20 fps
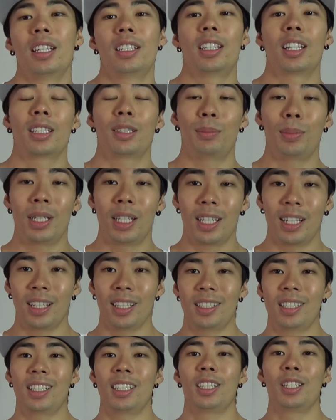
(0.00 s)
just
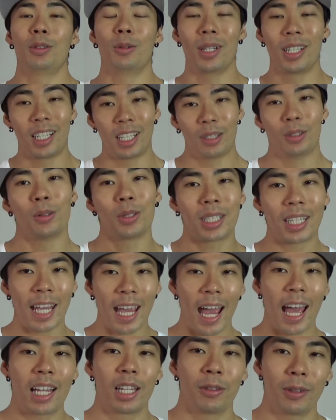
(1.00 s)
because you want to get those
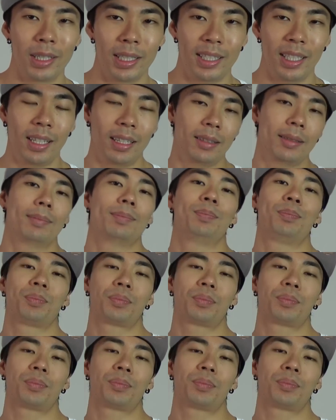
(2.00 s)
calories in.